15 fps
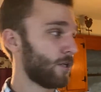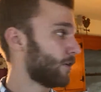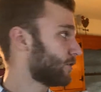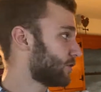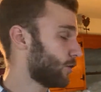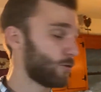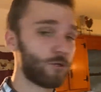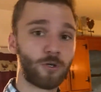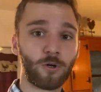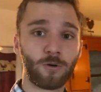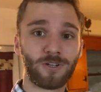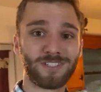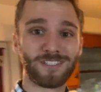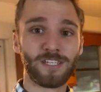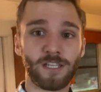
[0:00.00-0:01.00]
So you can
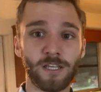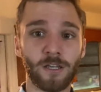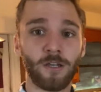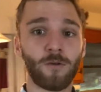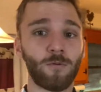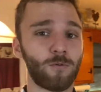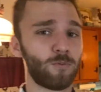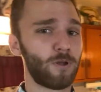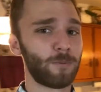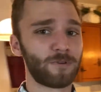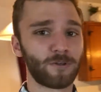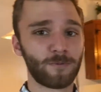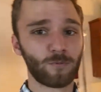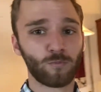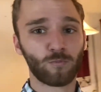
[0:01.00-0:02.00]
already see we're probably
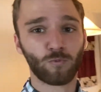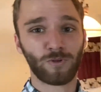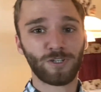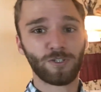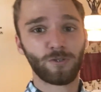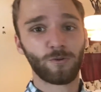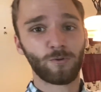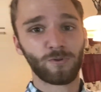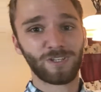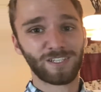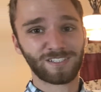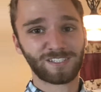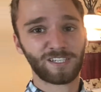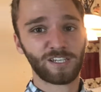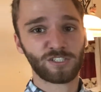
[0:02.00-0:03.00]
going to redo
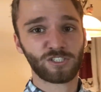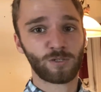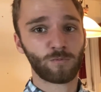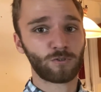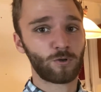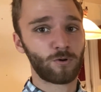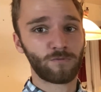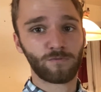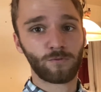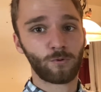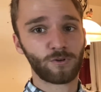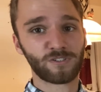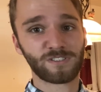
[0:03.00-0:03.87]
this kitchen. We're going floor to